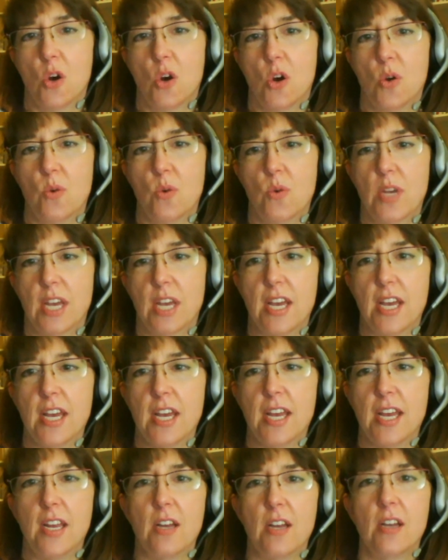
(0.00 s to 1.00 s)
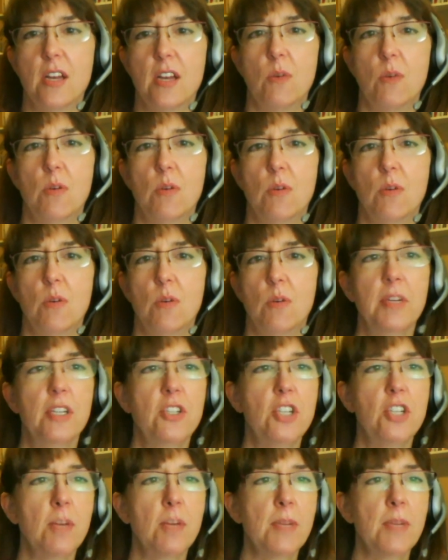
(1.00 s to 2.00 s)
Okay. Well, here I'm
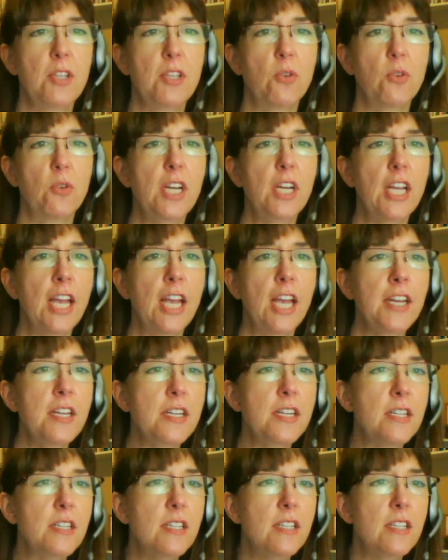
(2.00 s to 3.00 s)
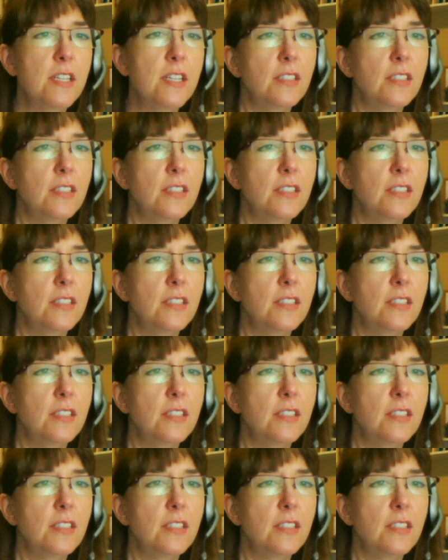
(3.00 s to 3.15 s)
going to share my screen again, and